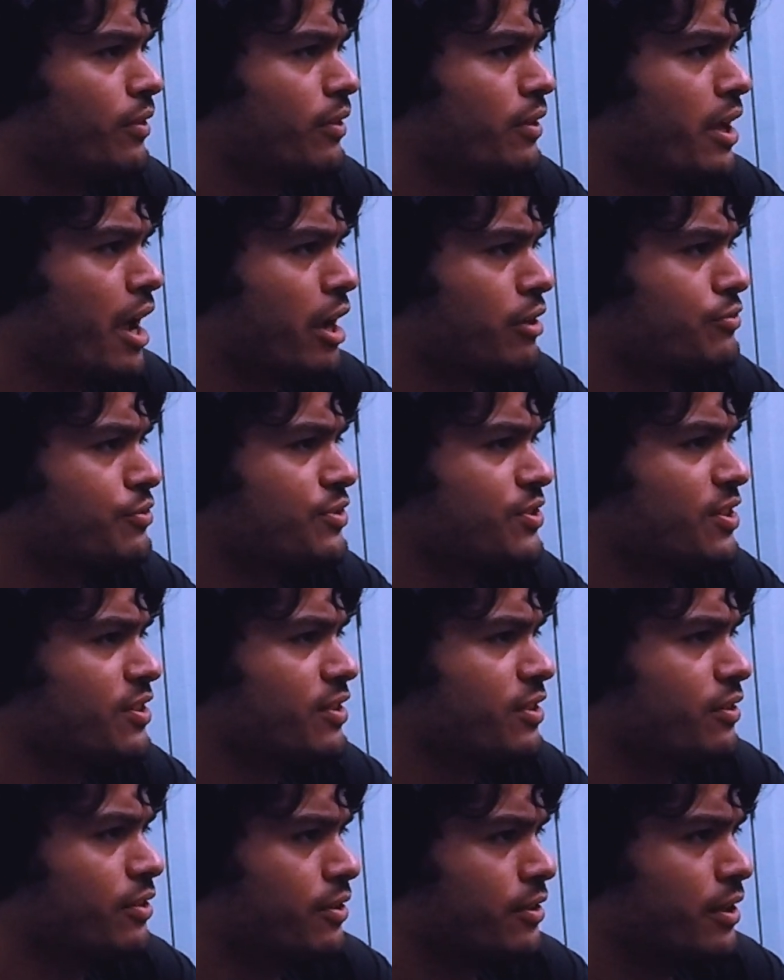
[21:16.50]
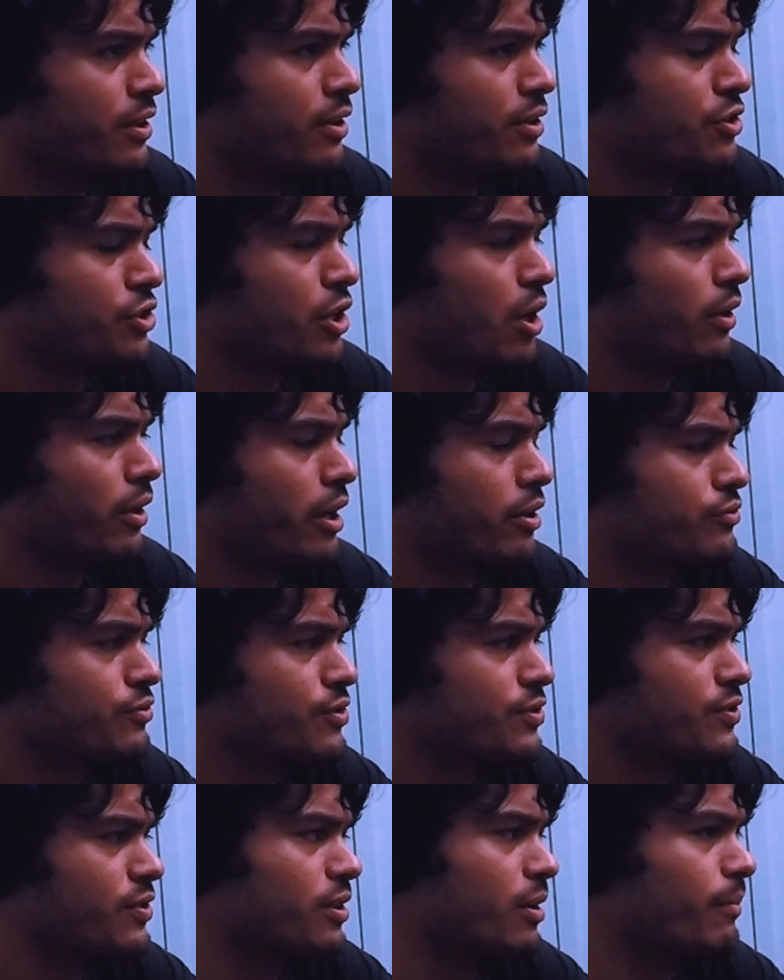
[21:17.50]
actresses and the child
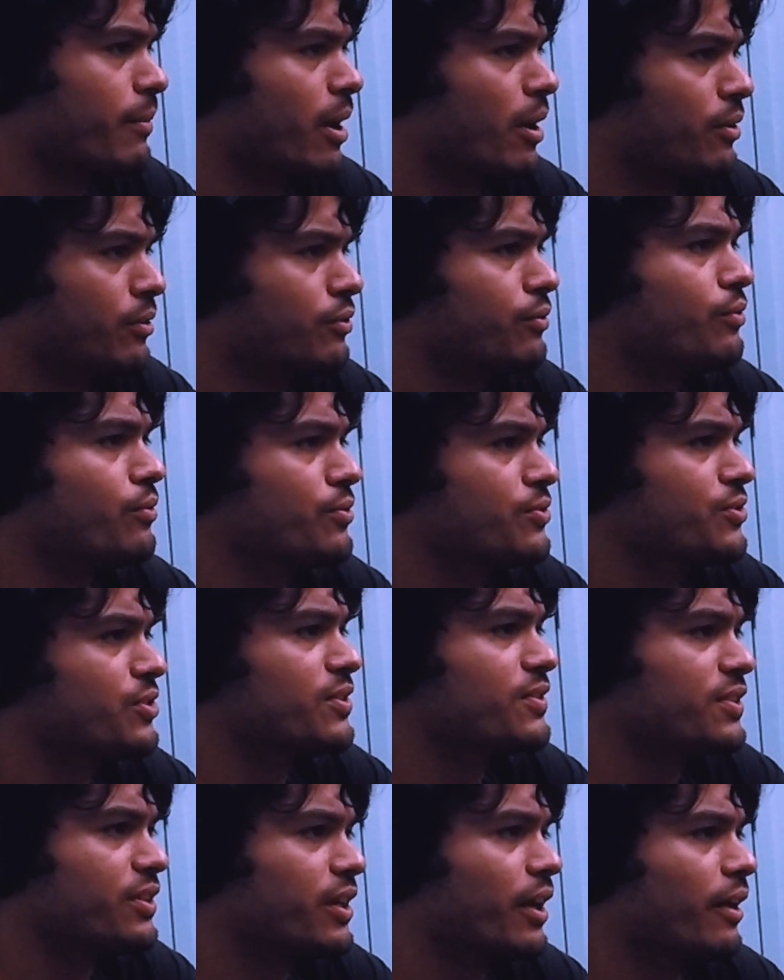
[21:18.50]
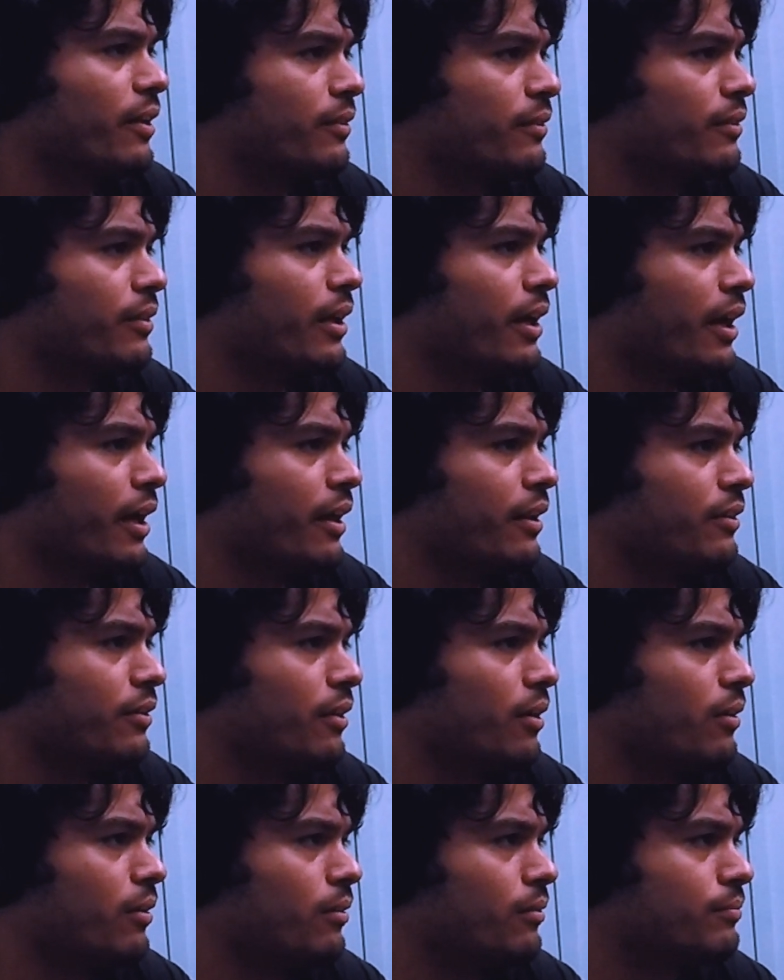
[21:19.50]
actresses to come out and do those scenes again. And it
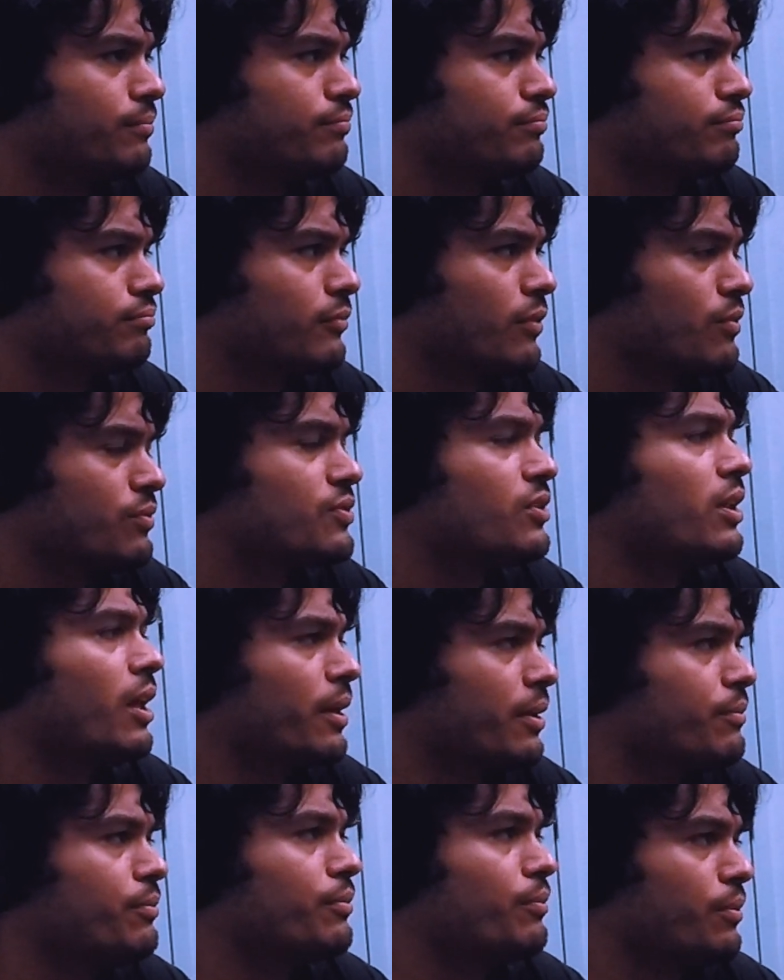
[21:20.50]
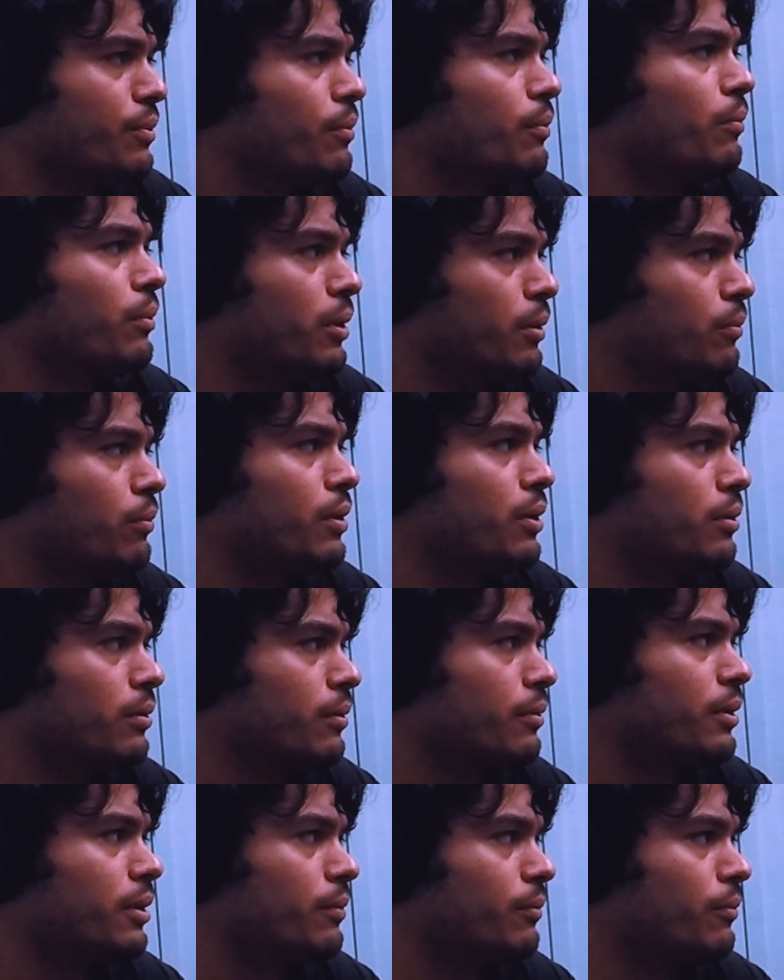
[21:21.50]
was a lot.
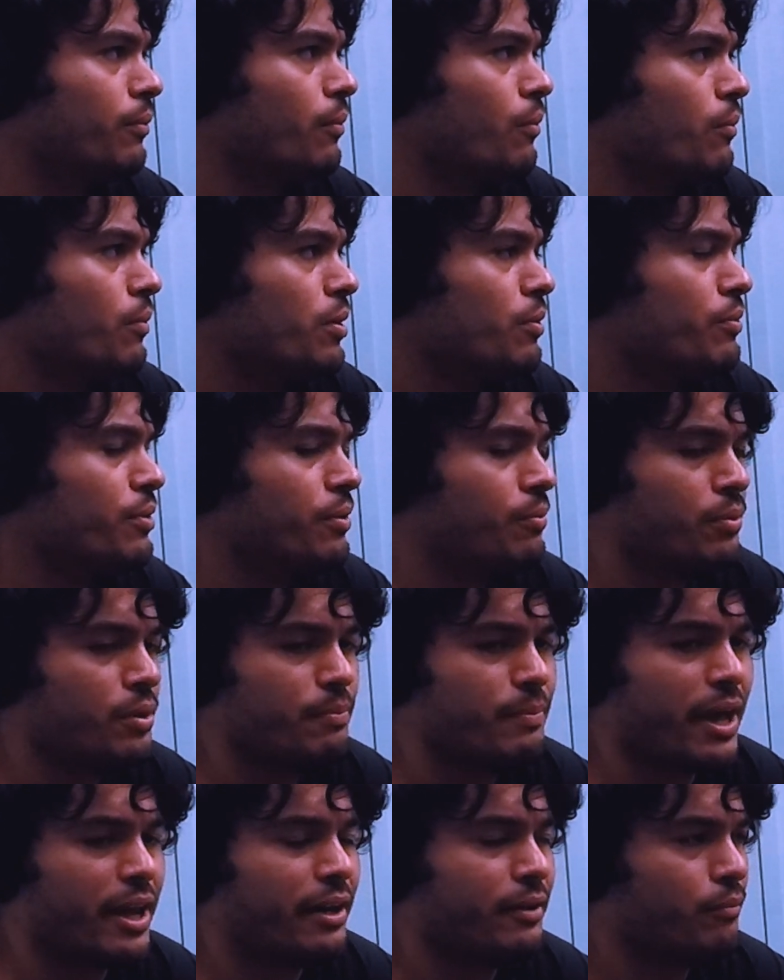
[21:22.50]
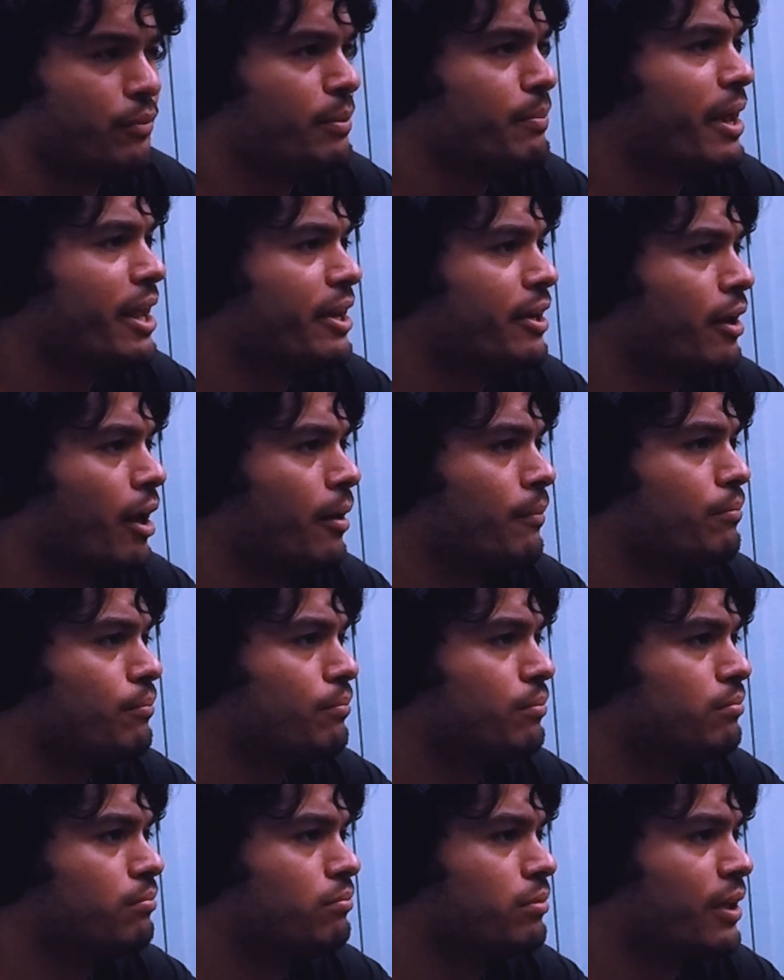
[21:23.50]
We made it up,
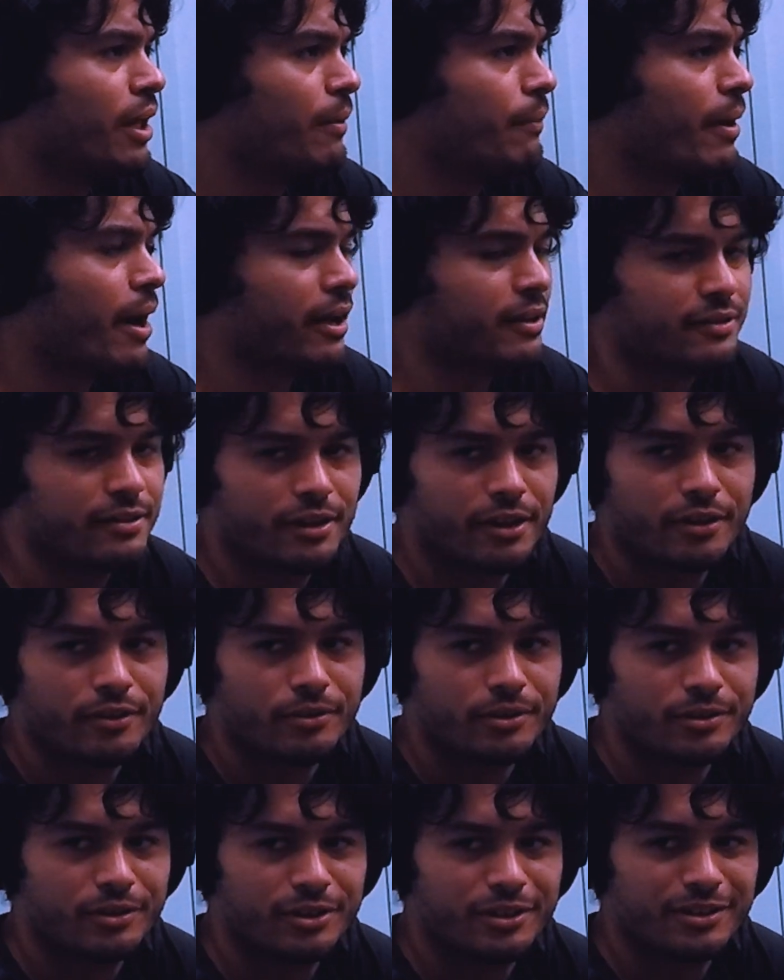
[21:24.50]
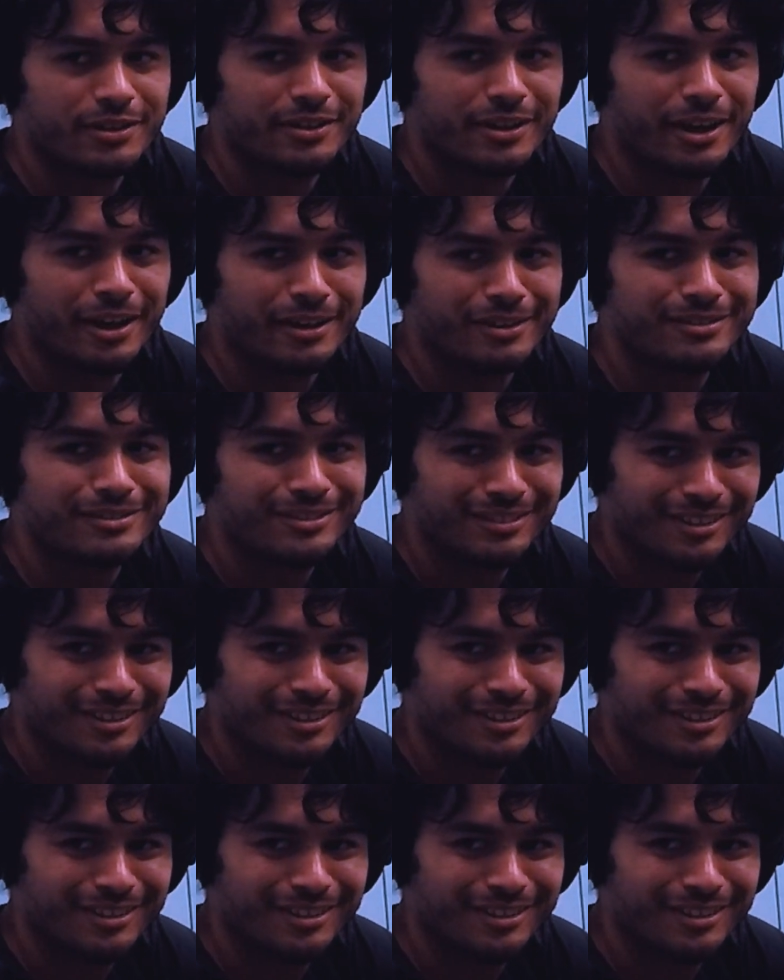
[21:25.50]
came back together and did the day,